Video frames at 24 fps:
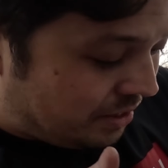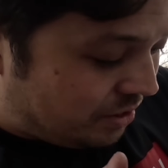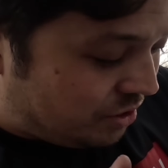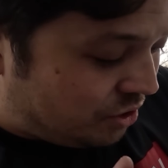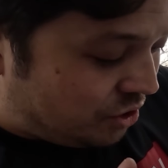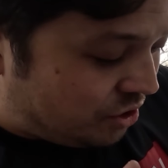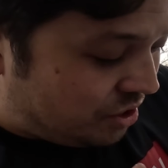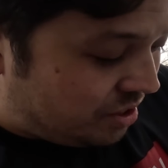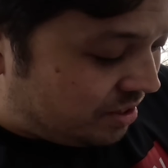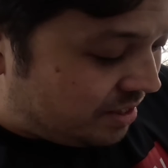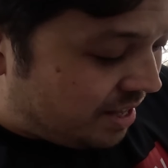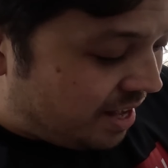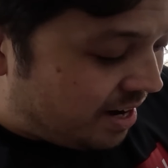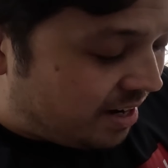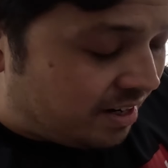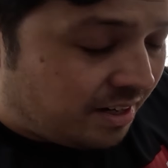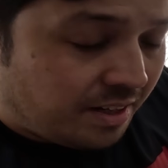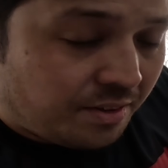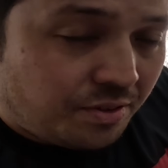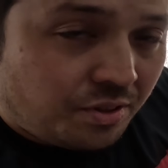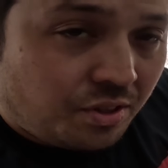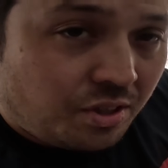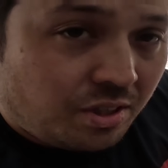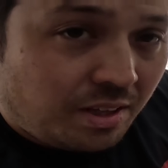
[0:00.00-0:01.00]
there's just not
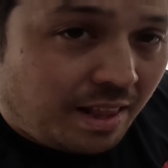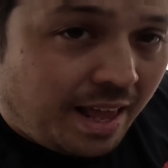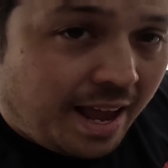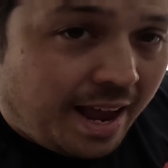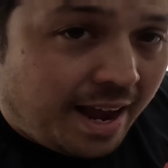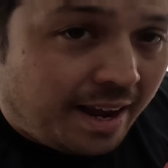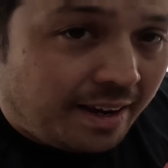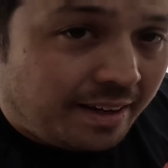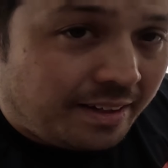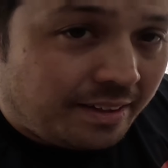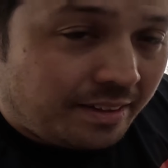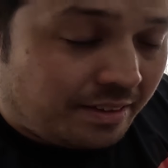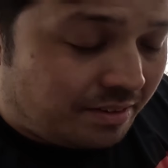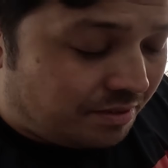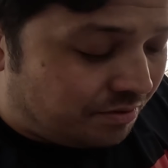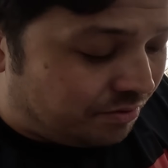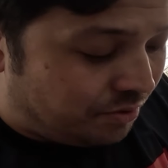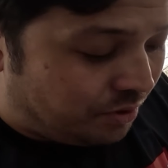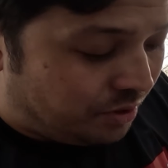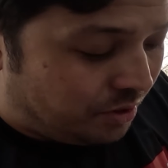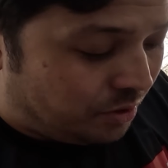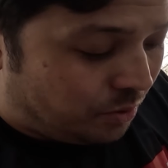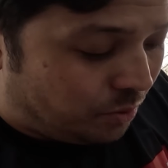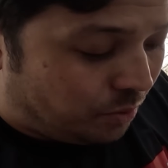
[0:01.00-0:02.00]
enough slack
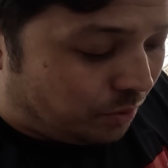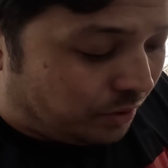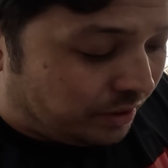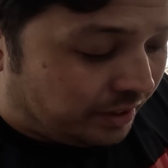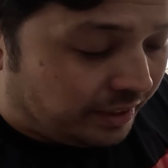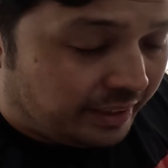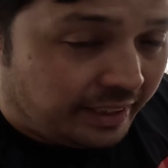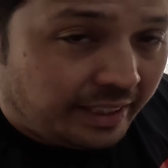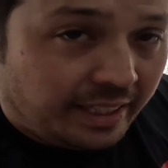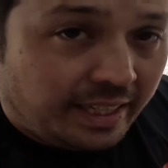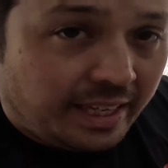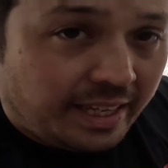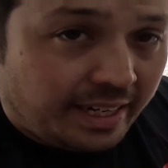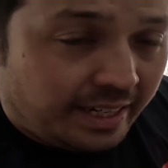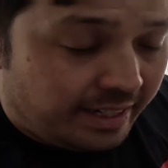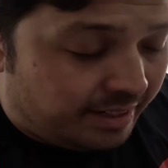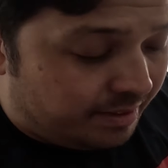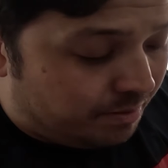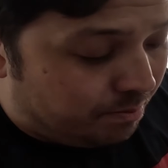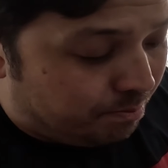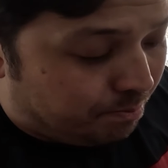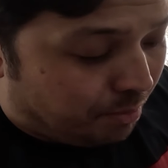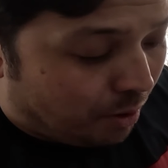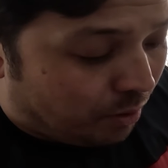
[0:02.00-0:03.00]
for you to really get
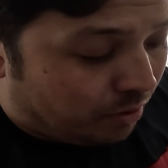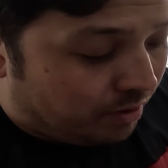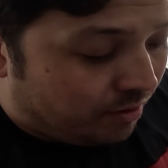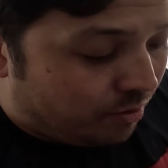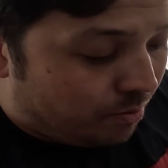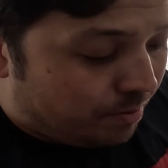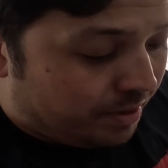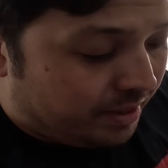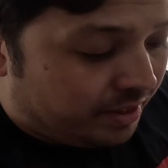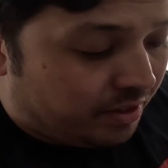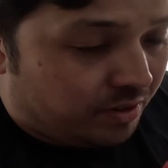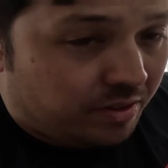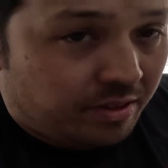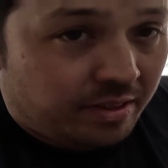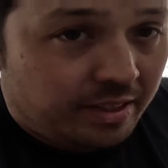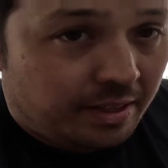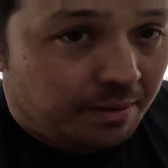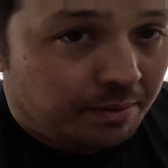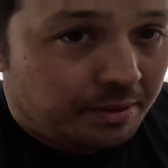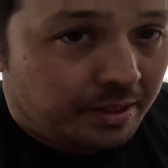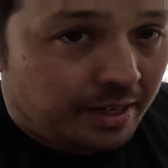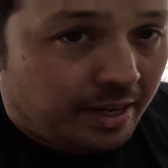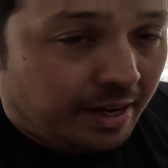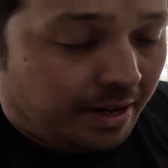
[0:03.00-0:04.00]
it, both of them in there at the
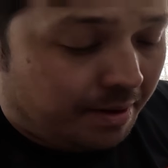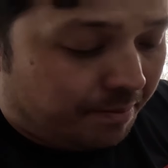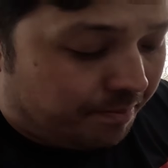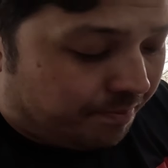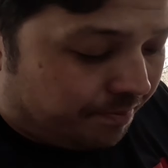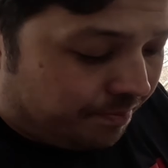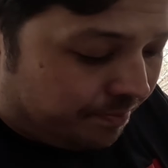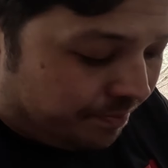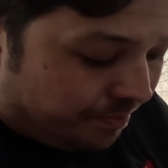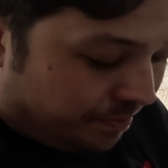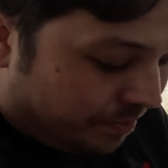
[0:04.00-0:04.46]
same time.